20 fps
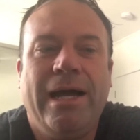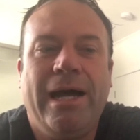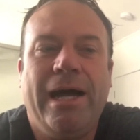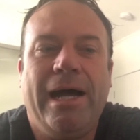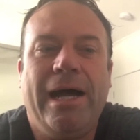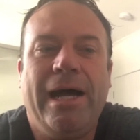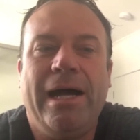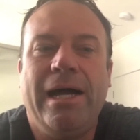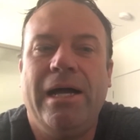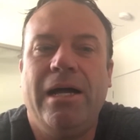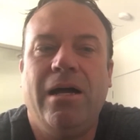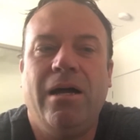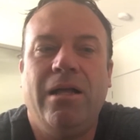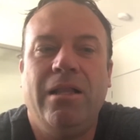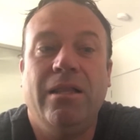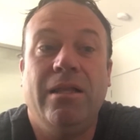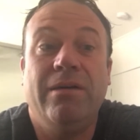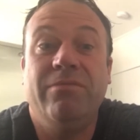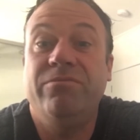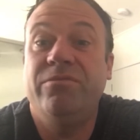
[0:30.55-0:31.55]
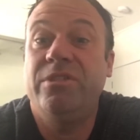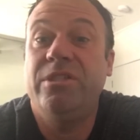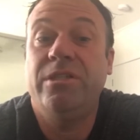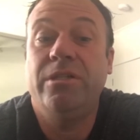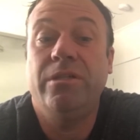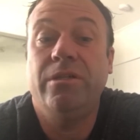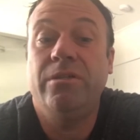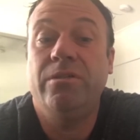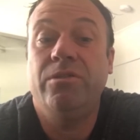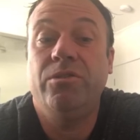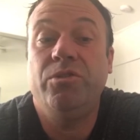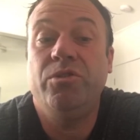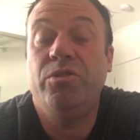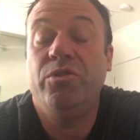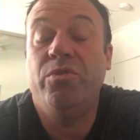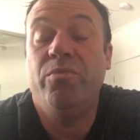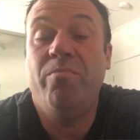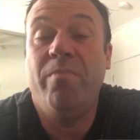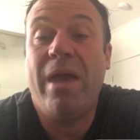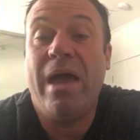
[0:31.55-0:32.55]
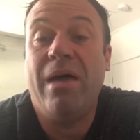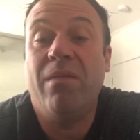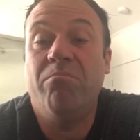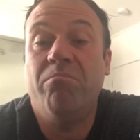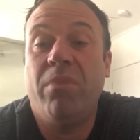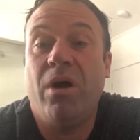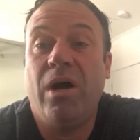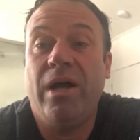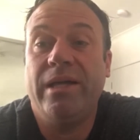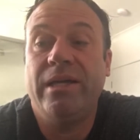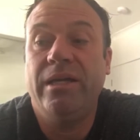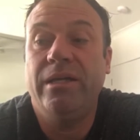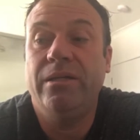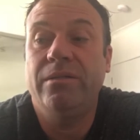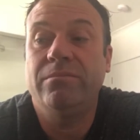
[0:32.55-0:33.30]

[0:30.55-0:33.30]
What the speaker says: I love to do mountain biking,